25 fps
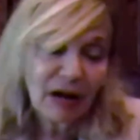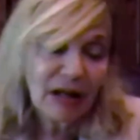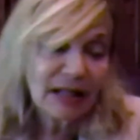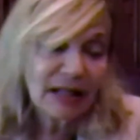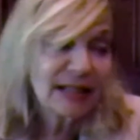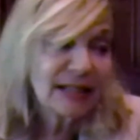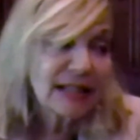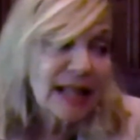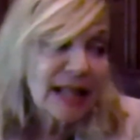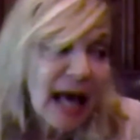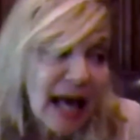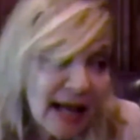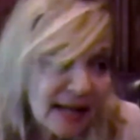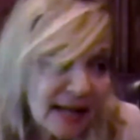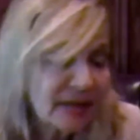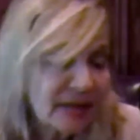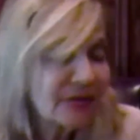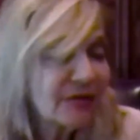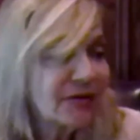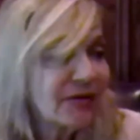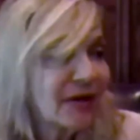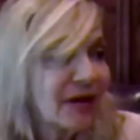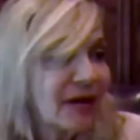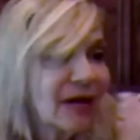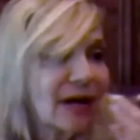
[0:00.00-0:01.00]

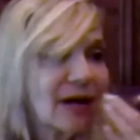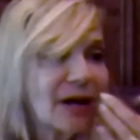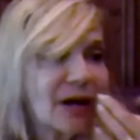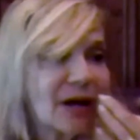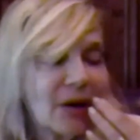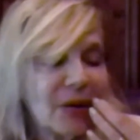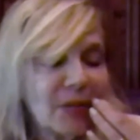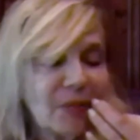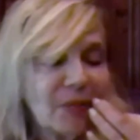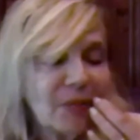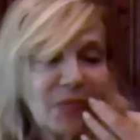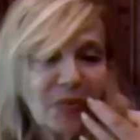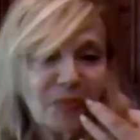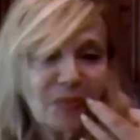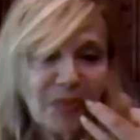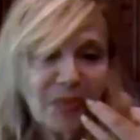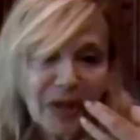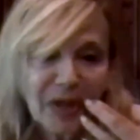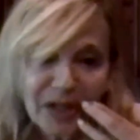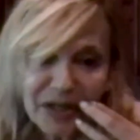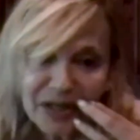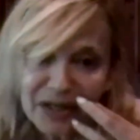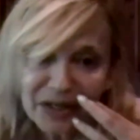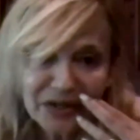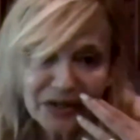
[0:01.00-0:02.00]
signed a $1
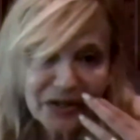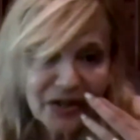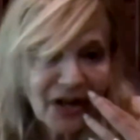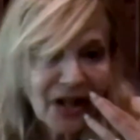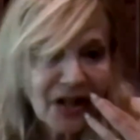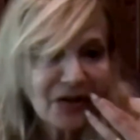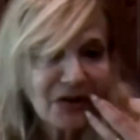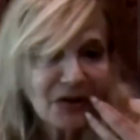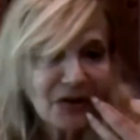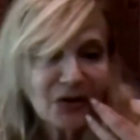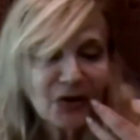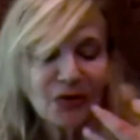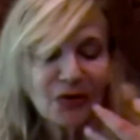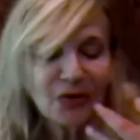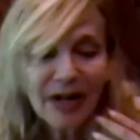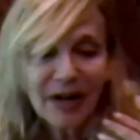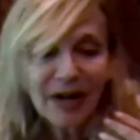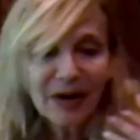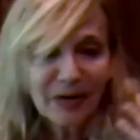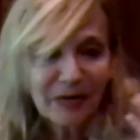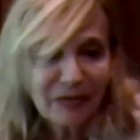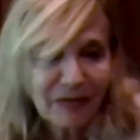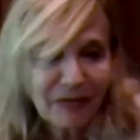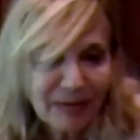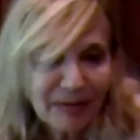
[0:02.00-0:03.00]
billion trade
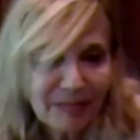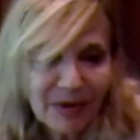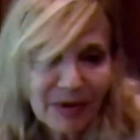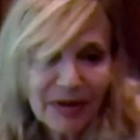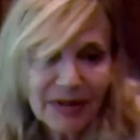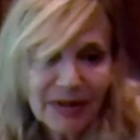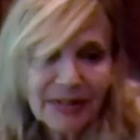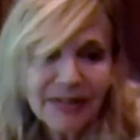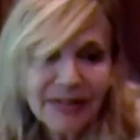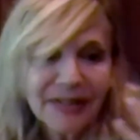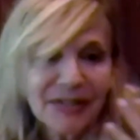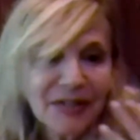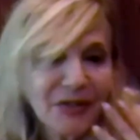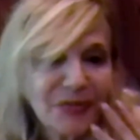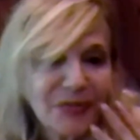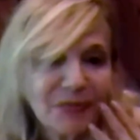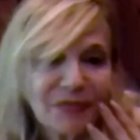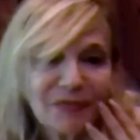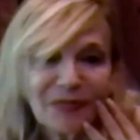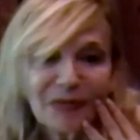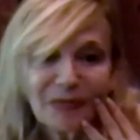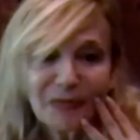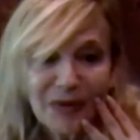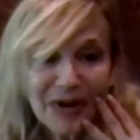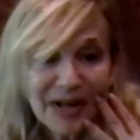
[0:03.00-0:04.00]
agreement
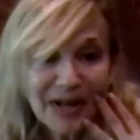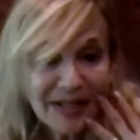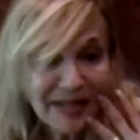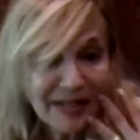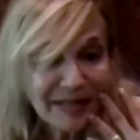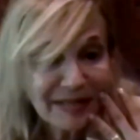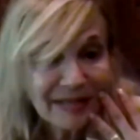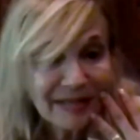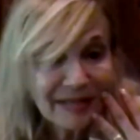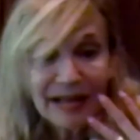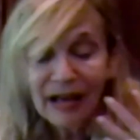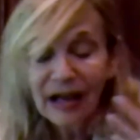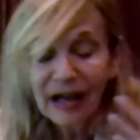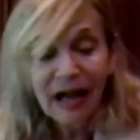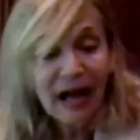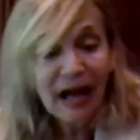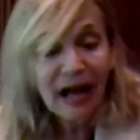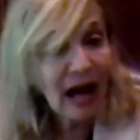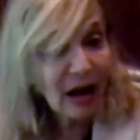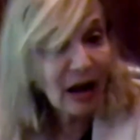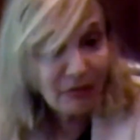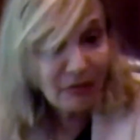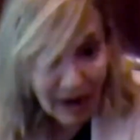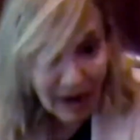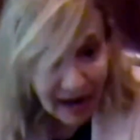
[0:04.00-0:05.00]
with
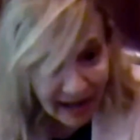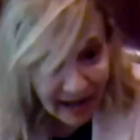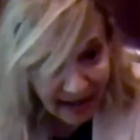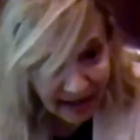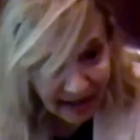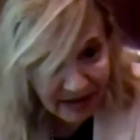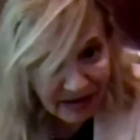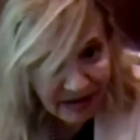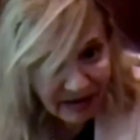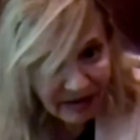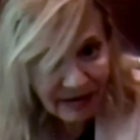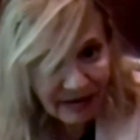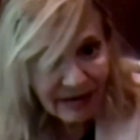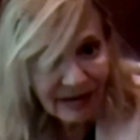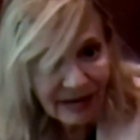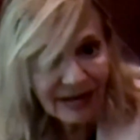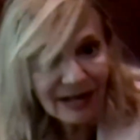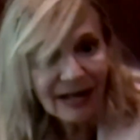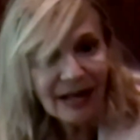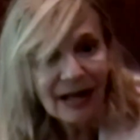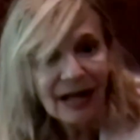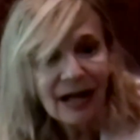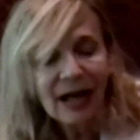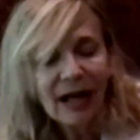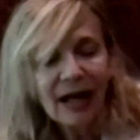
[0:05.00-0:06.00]
Iran
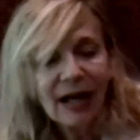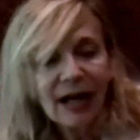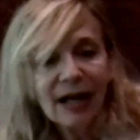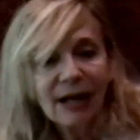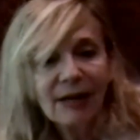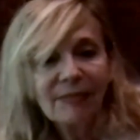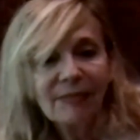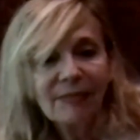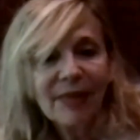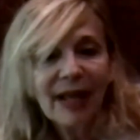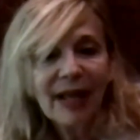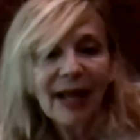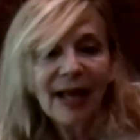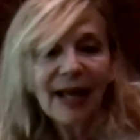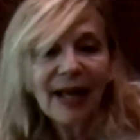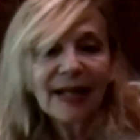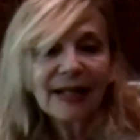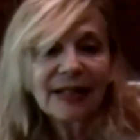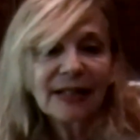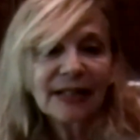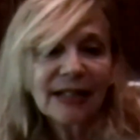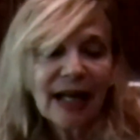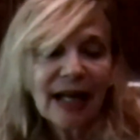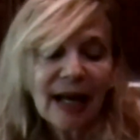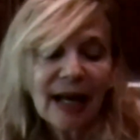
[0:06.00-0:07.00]

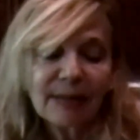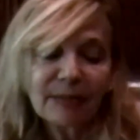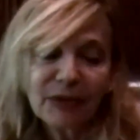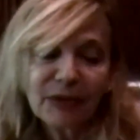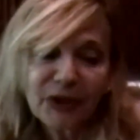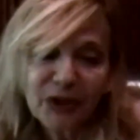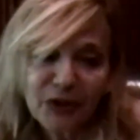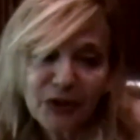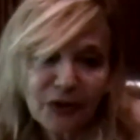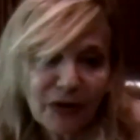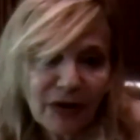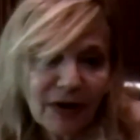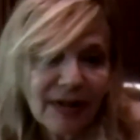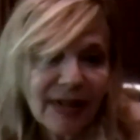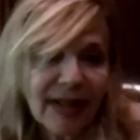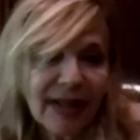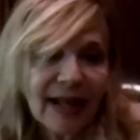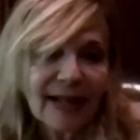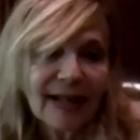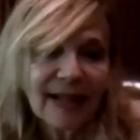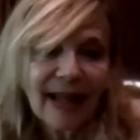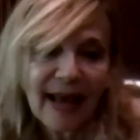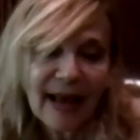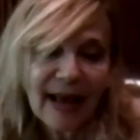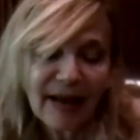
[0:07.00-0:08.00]
And I'm sure
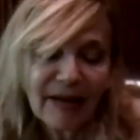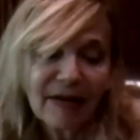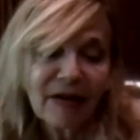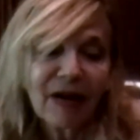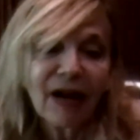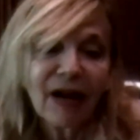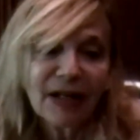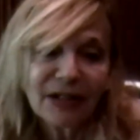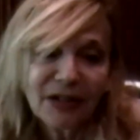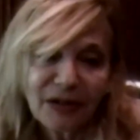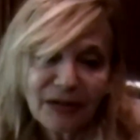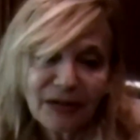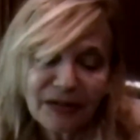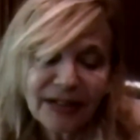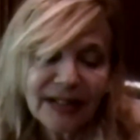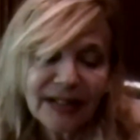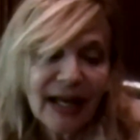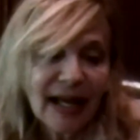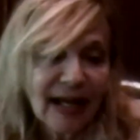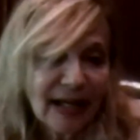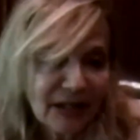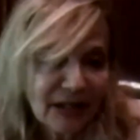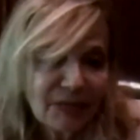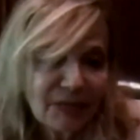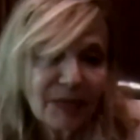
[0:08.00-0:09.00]
that they also
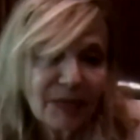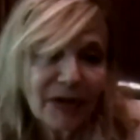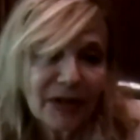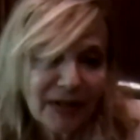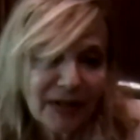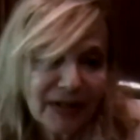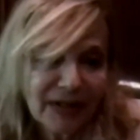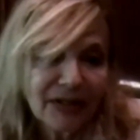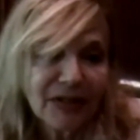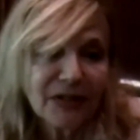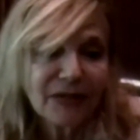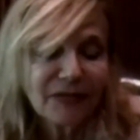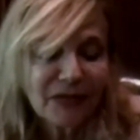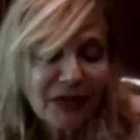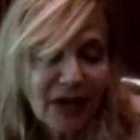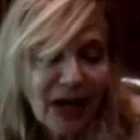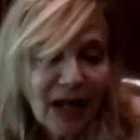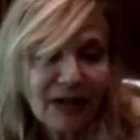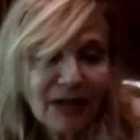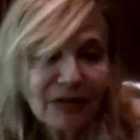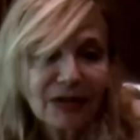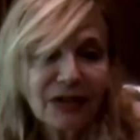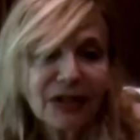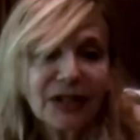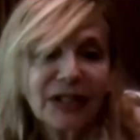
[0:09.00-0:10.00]
signed billions of
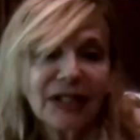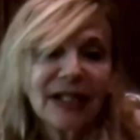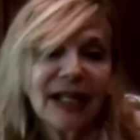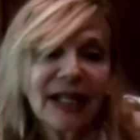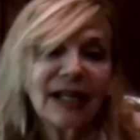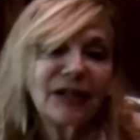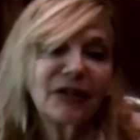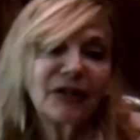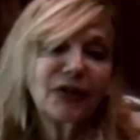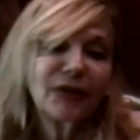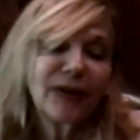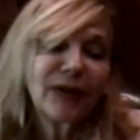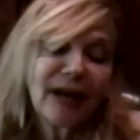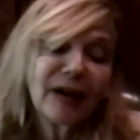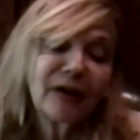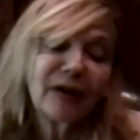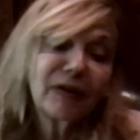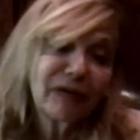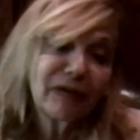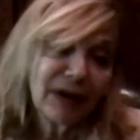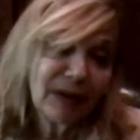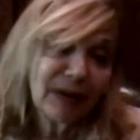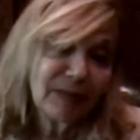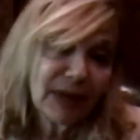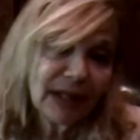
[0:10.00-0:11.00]
dollars in trade
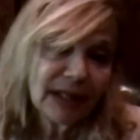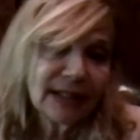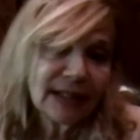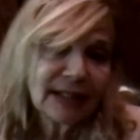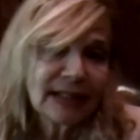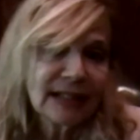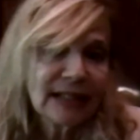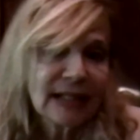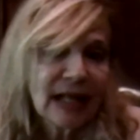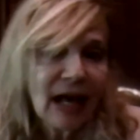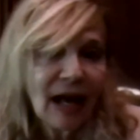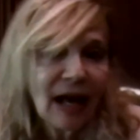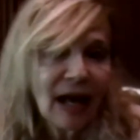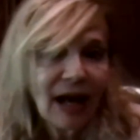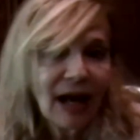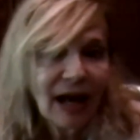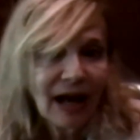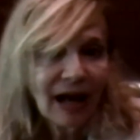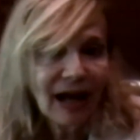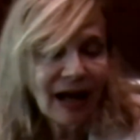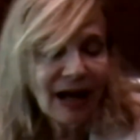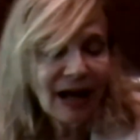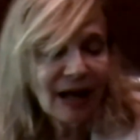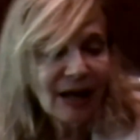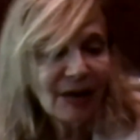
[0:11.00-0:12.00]
agreements
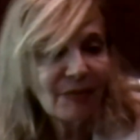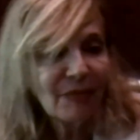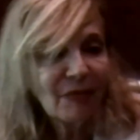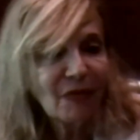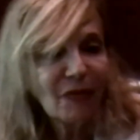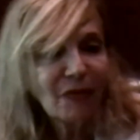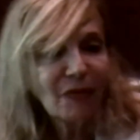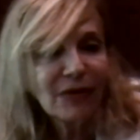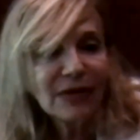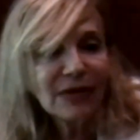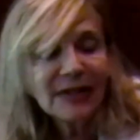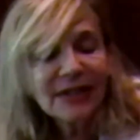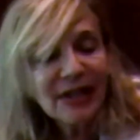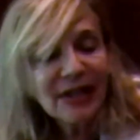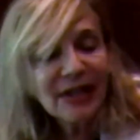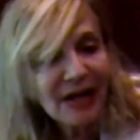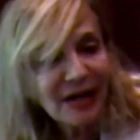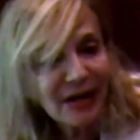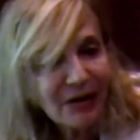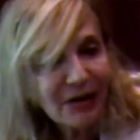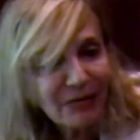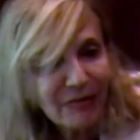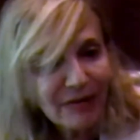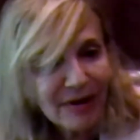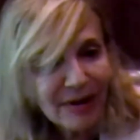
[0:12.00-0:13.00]
with
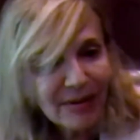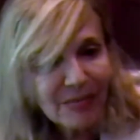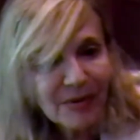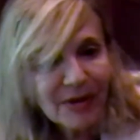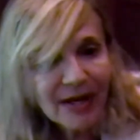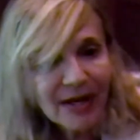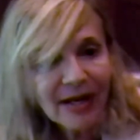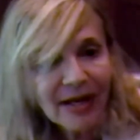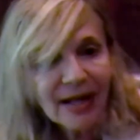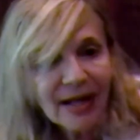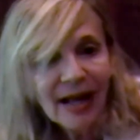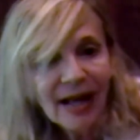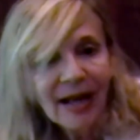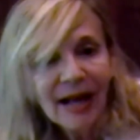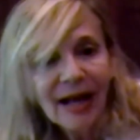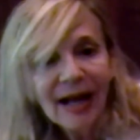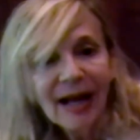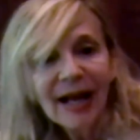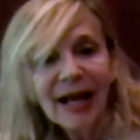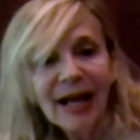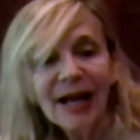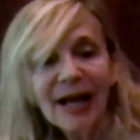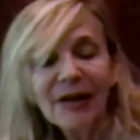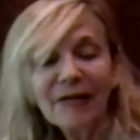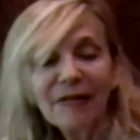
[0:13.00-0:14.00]
Saudi Arabia.
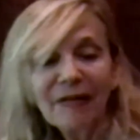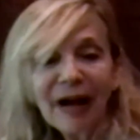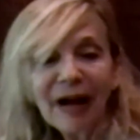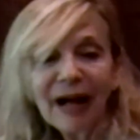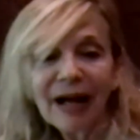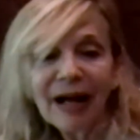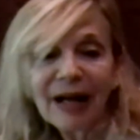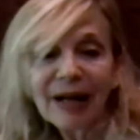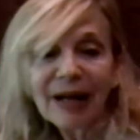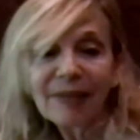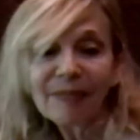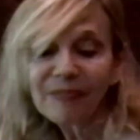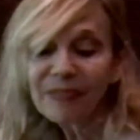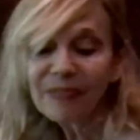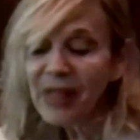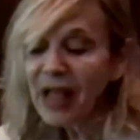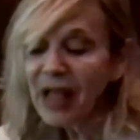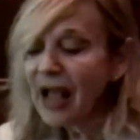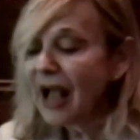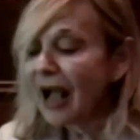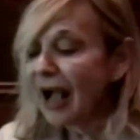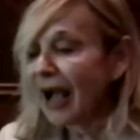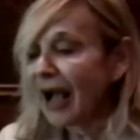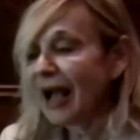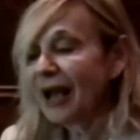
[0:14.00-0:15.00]
And
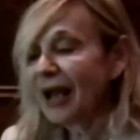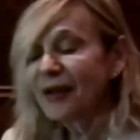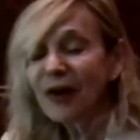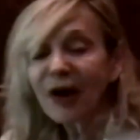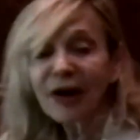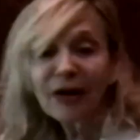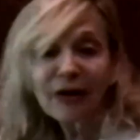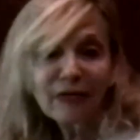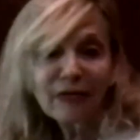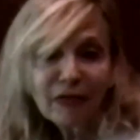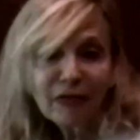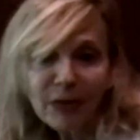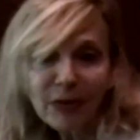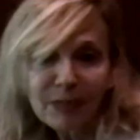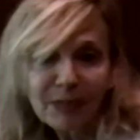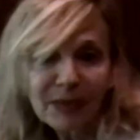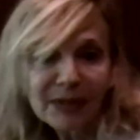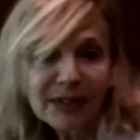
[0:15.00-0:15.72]
in order for